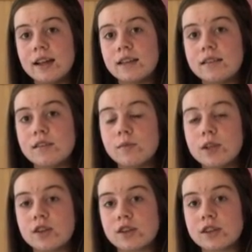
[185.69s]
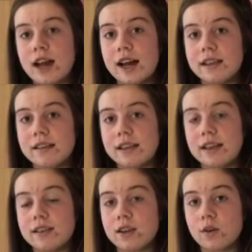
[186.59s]
so be sure to add this
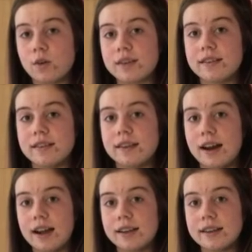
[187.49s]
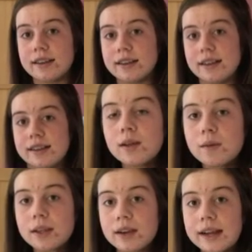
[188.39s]
into your horse's diet. Number
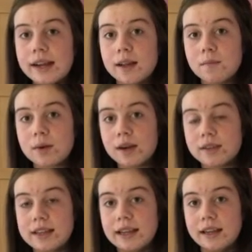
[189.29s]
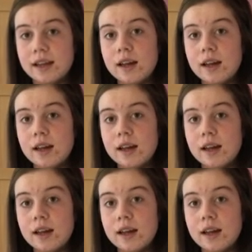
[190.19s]
3, protein.